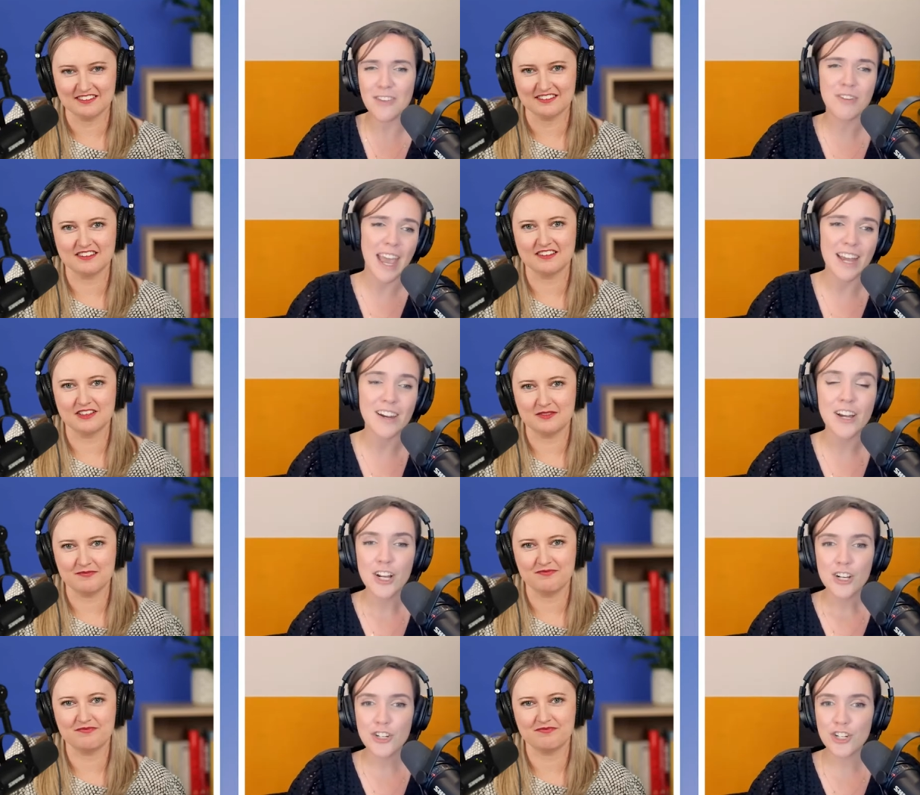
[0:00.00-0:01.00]
Speaker 1: that you can
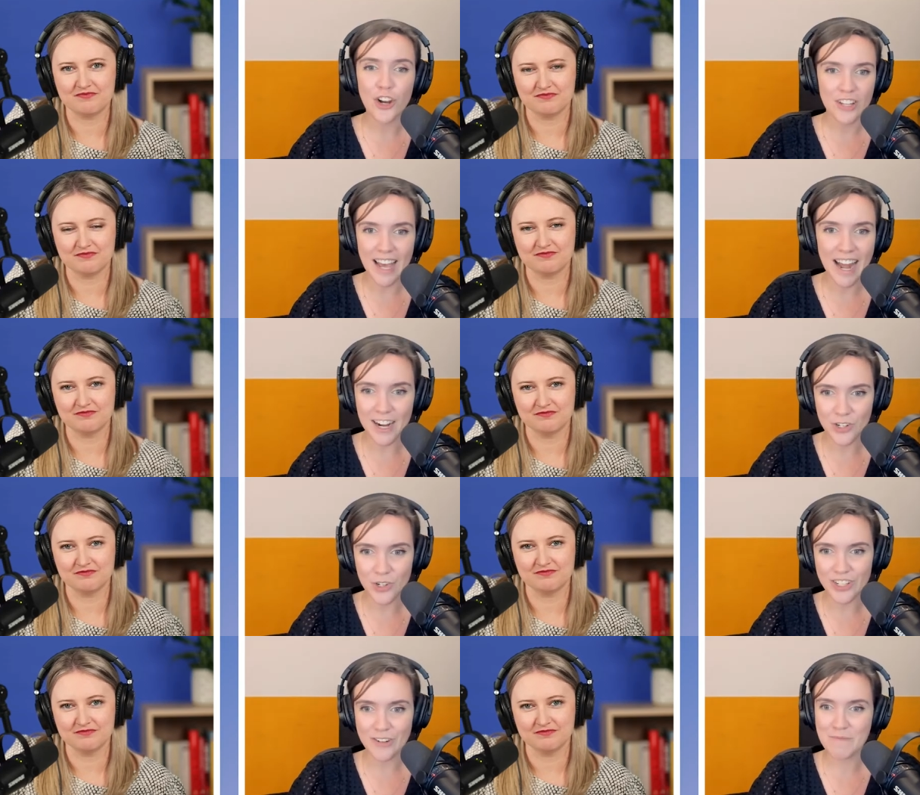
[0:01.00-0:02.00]
just show that
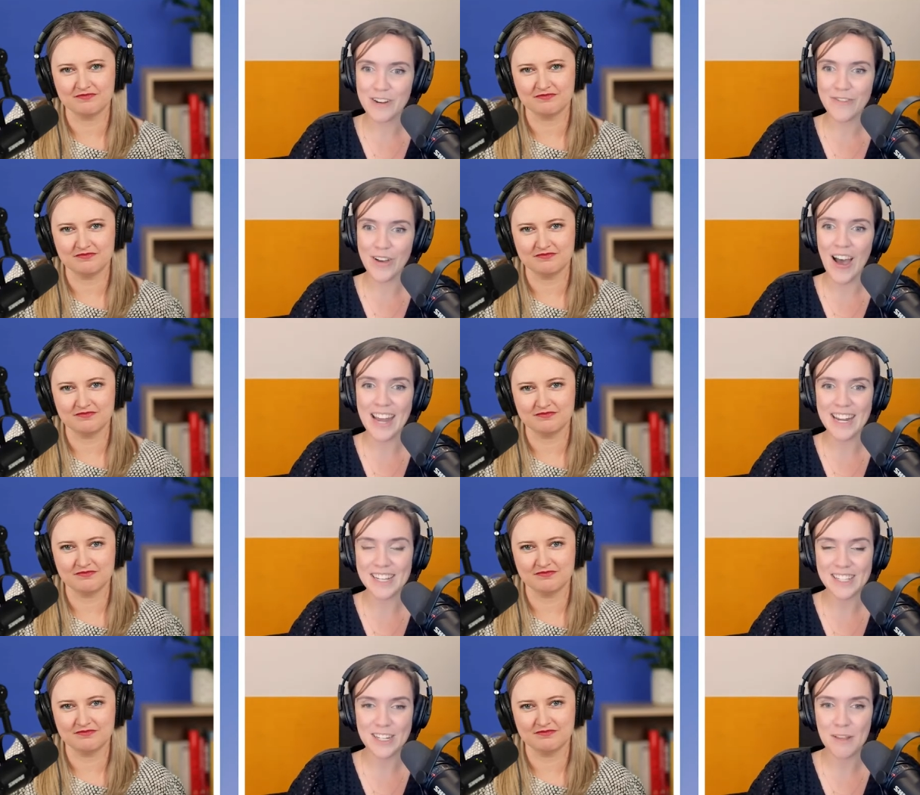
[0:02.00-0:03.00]
extra little bit of
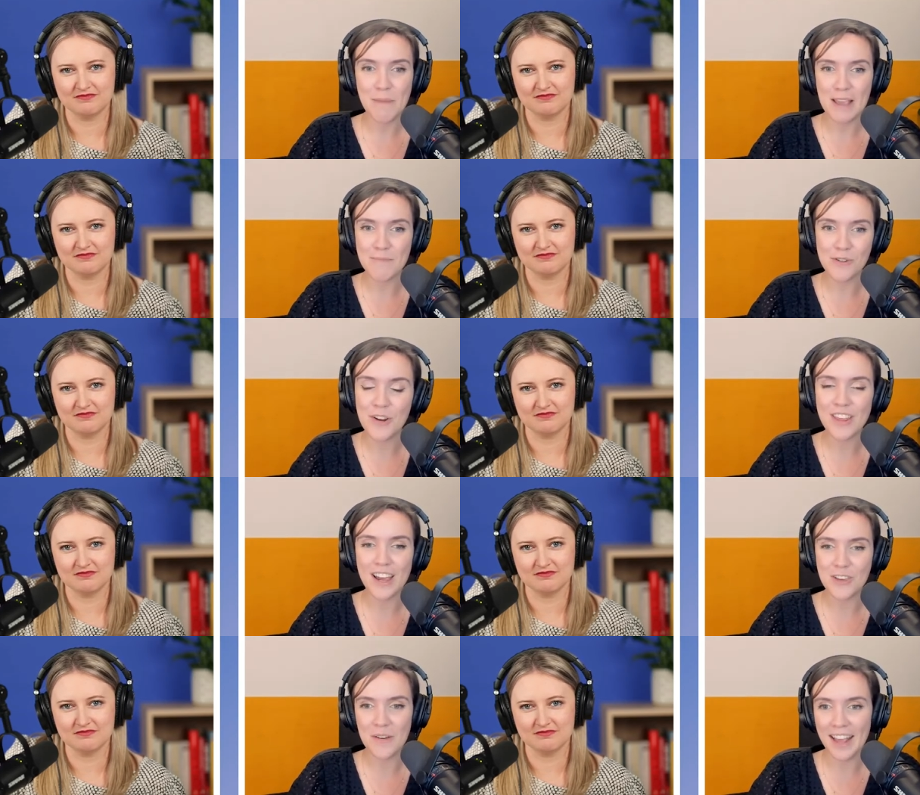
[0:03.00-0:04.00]
kindness to the people
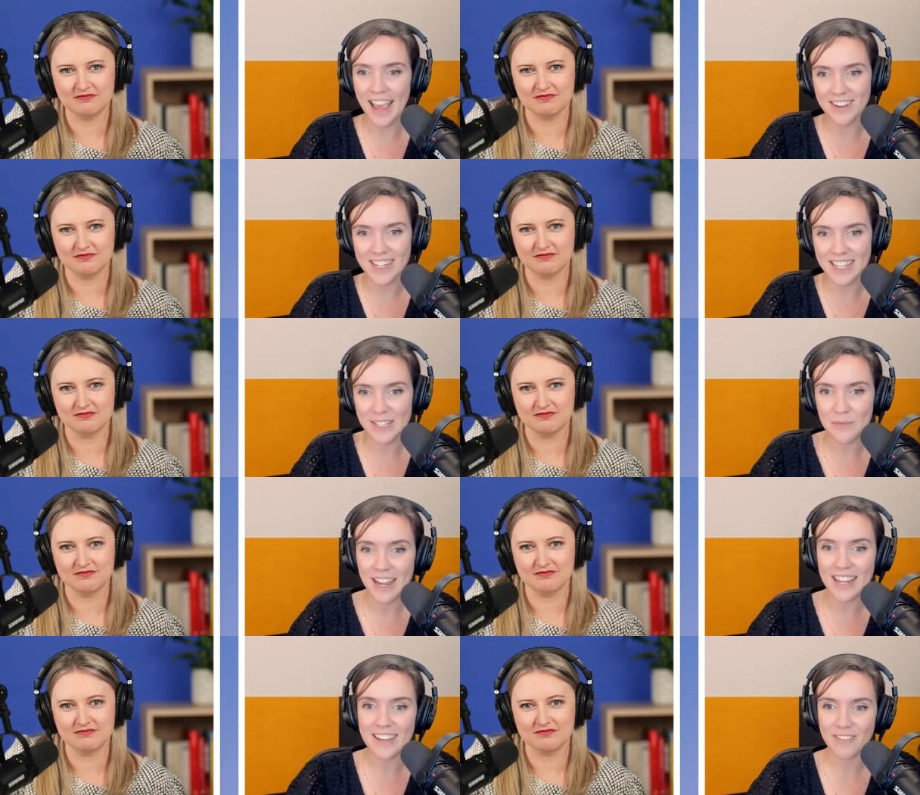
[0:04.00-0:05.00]
that you encounter this
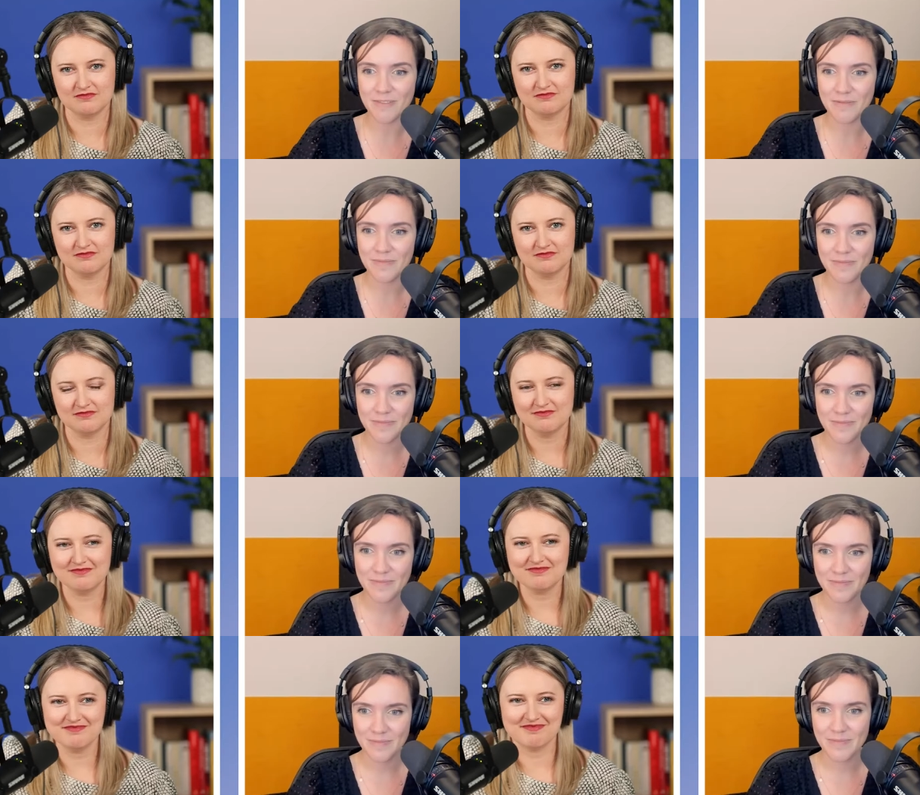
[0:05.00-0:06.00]
week.
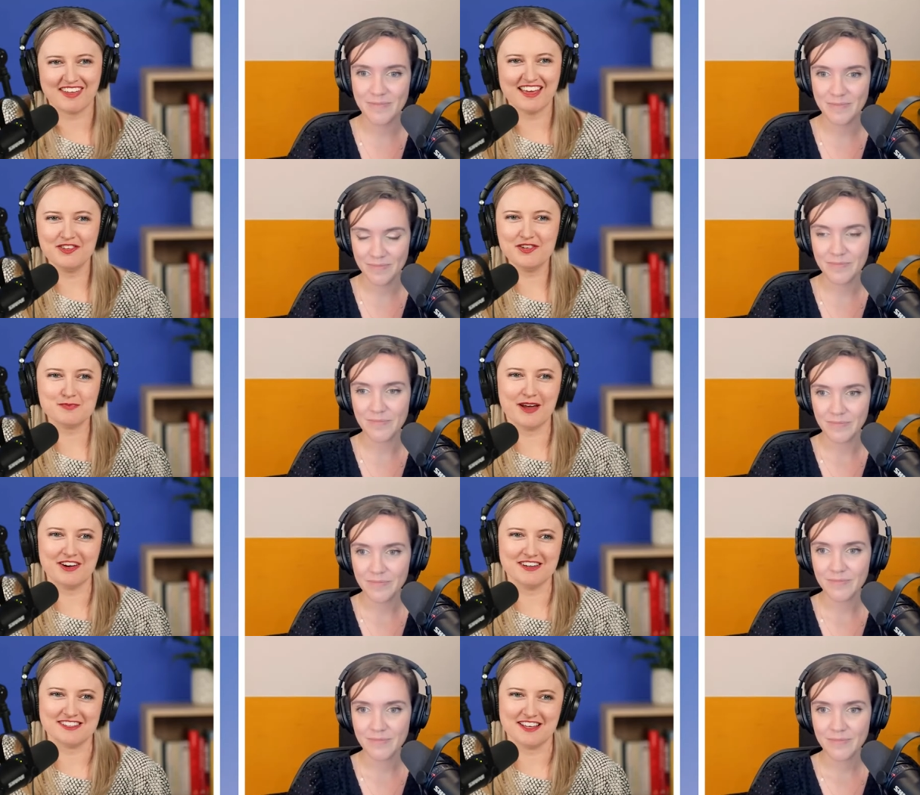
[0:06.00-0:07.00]
Speaker 2: Mm, and those
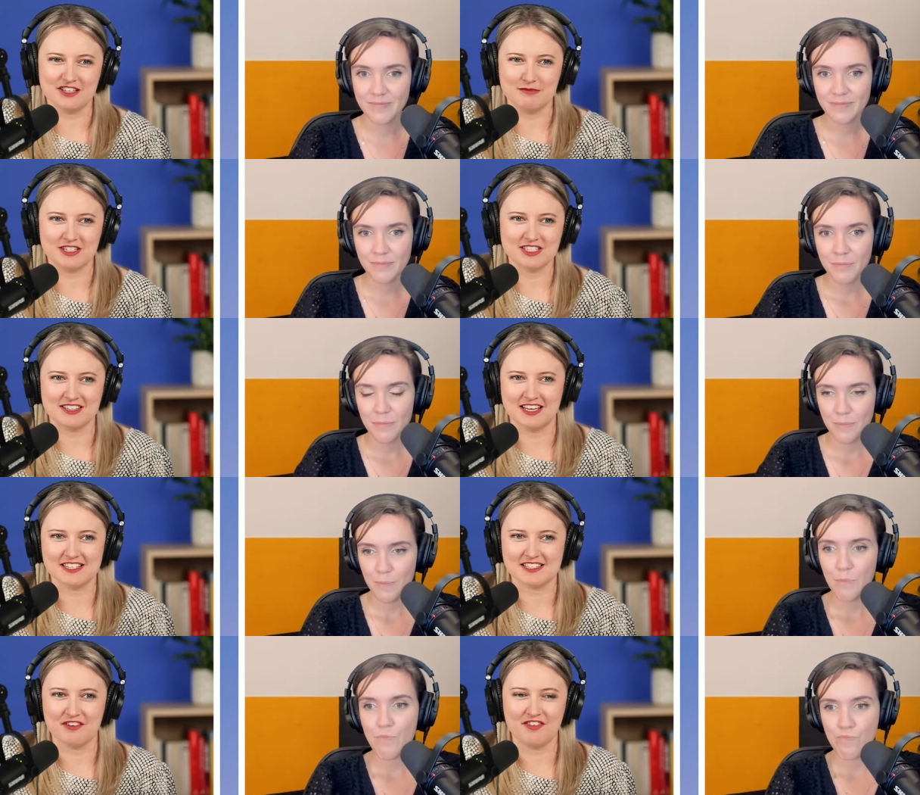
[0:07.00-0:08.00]
barriers that you mentioned there,
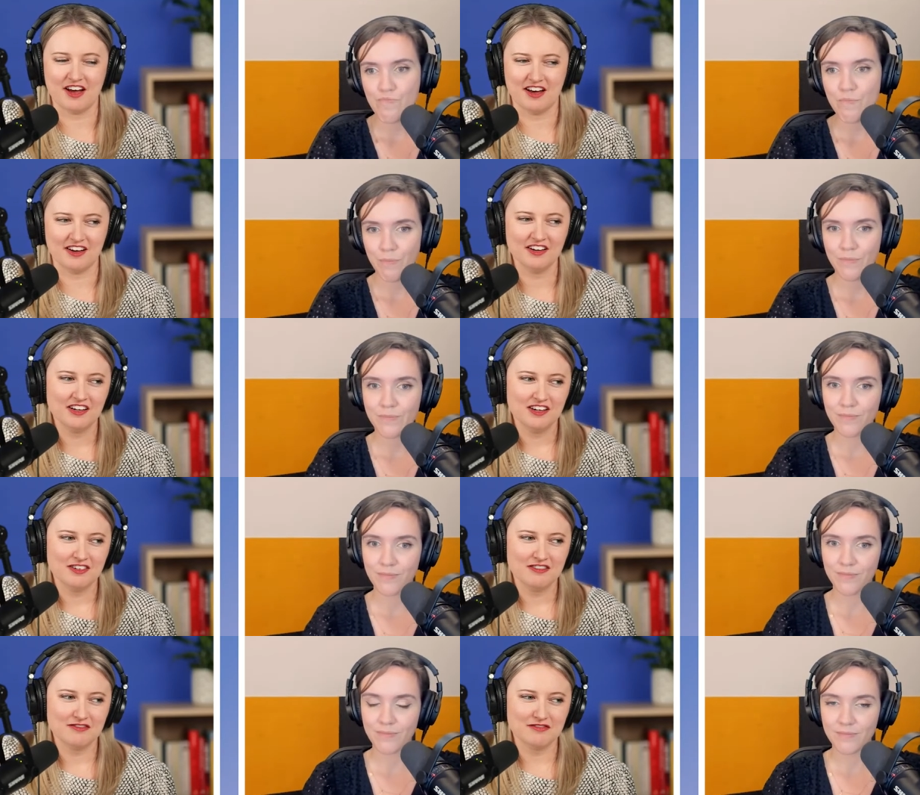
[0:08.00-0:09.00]
Steph, are
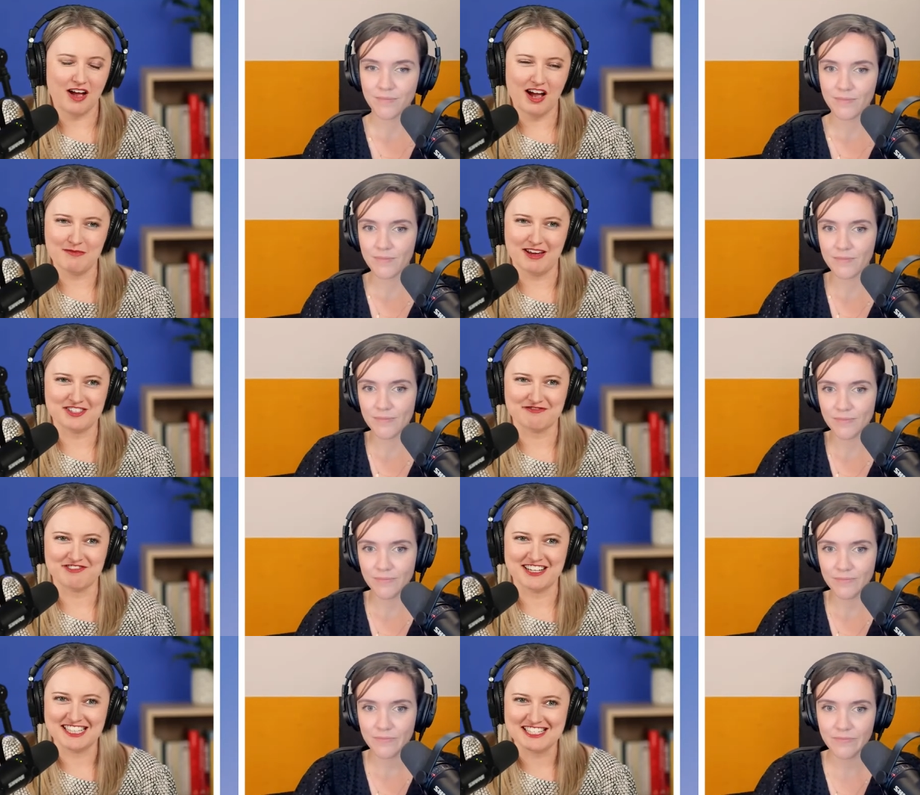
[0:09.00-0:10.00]
I imagine,
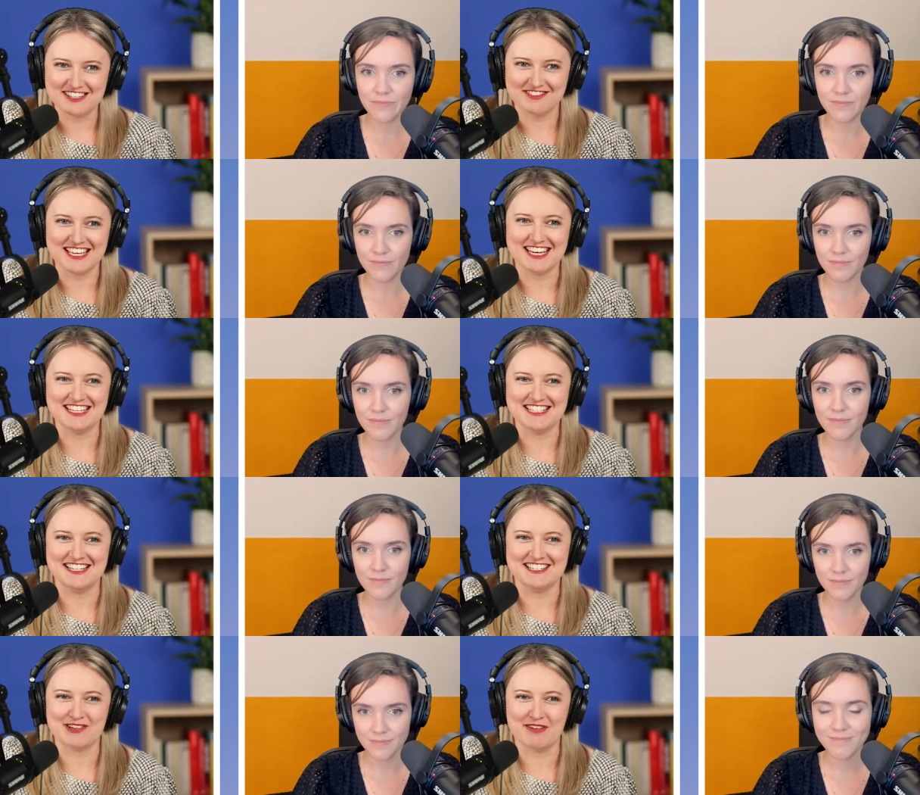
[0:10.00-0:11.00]
relatively
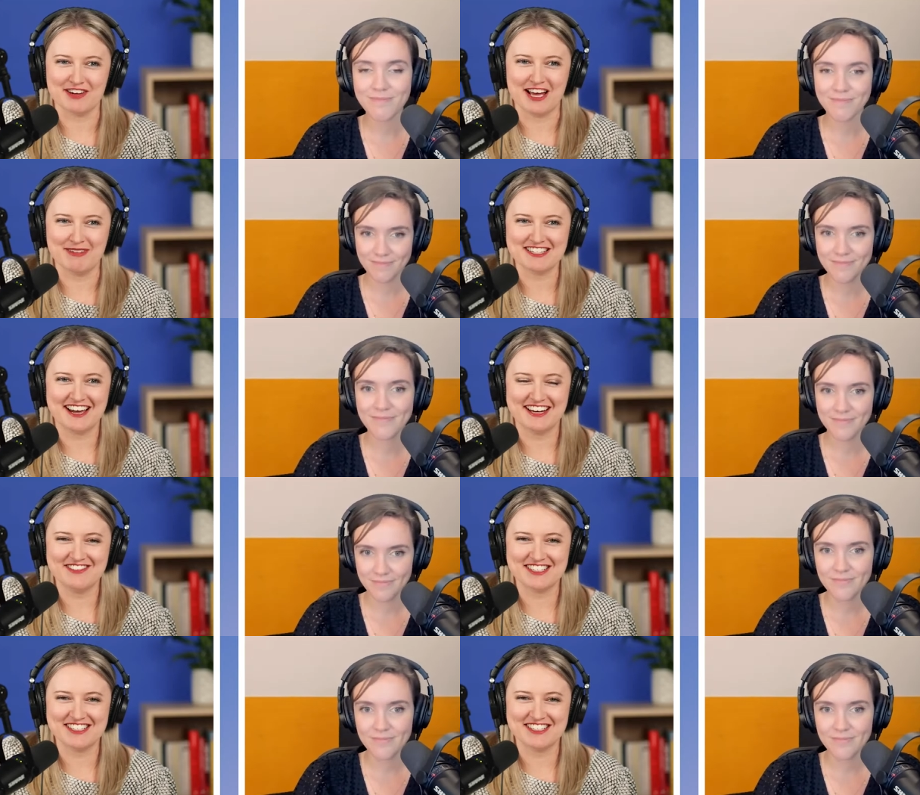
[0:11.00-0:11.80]
easy to overcome. It's kind of